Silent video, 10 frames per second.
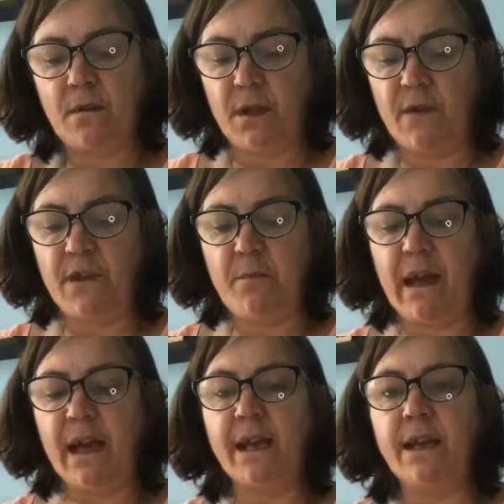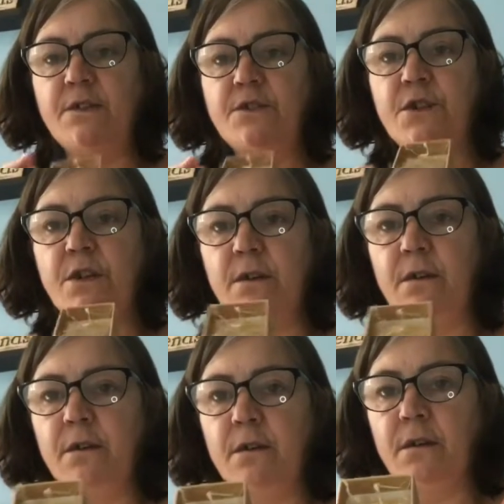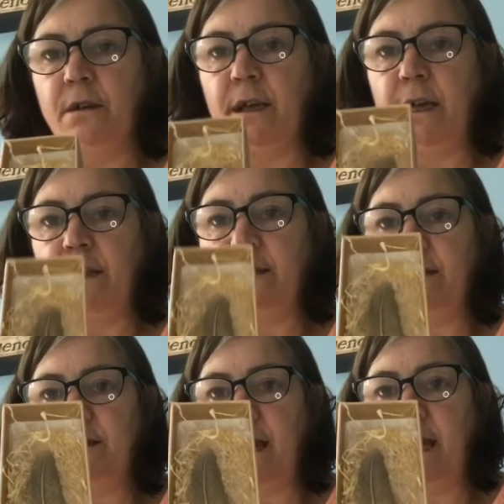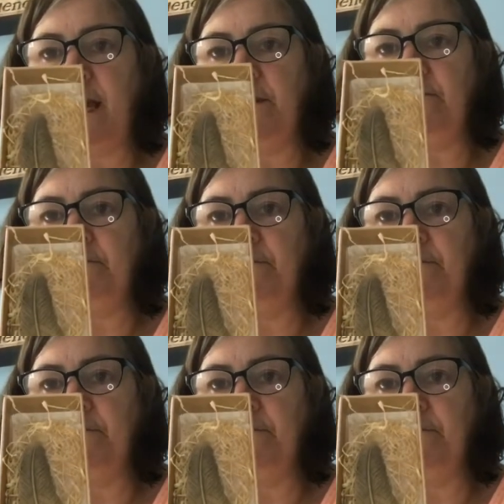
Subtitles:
a lovely package. It's a